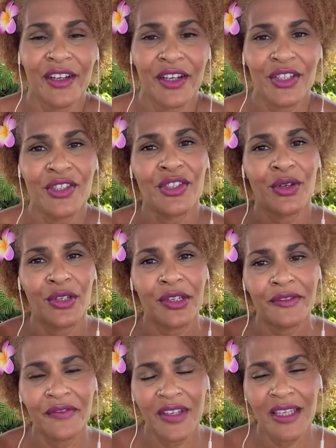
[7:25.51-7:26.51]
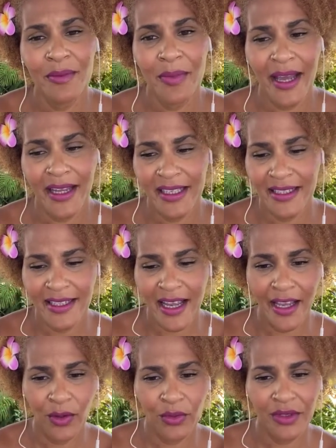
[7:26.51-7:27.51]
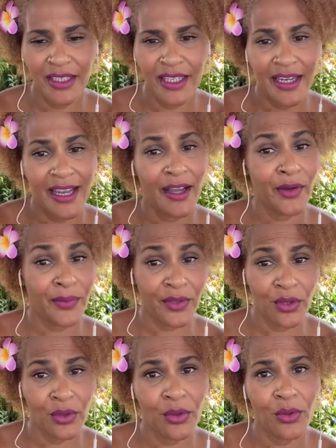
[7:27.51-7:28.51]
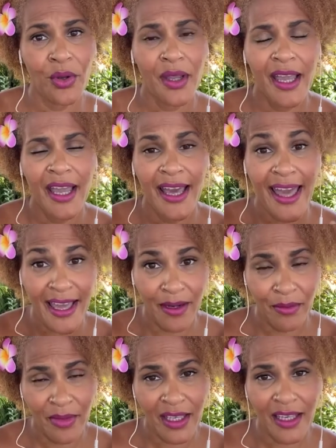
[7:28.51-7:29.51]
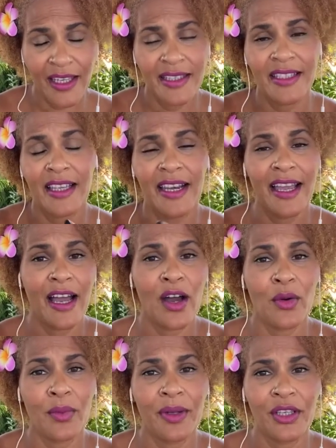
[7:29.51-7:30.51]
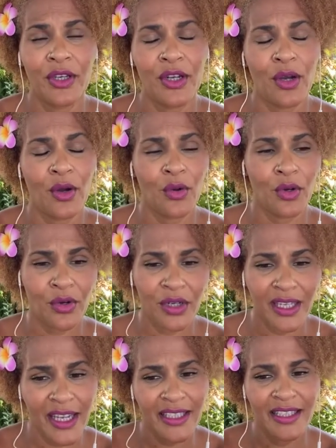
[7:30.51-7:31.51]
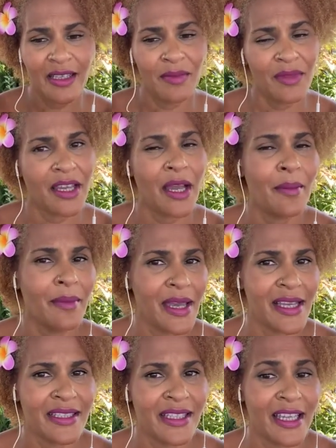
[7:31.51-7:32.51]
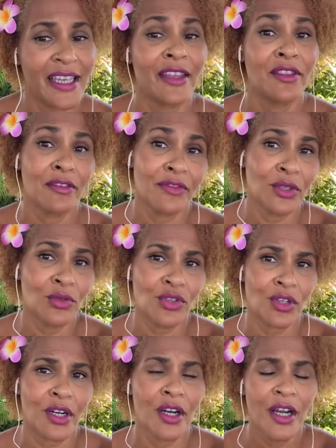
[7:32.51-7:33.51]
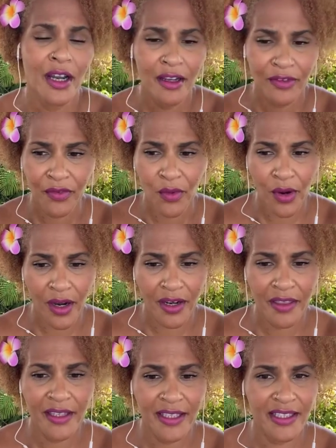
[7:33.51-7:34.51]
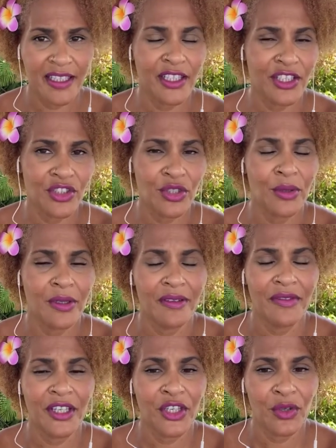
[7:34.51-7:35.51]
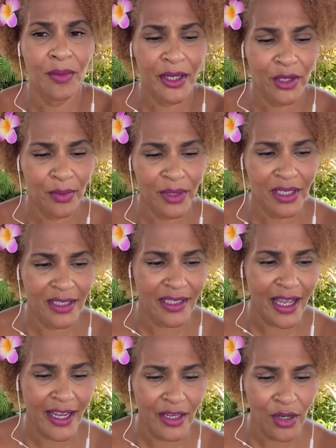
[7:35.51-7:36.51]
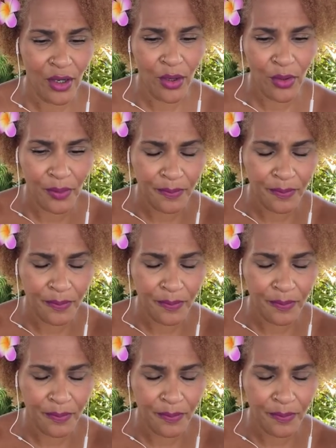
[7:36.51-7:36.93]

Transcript: So your feedback is not only going to help you and me, it's going to help, you know, create something amazing in the future for this Intuitive Incubator, because I know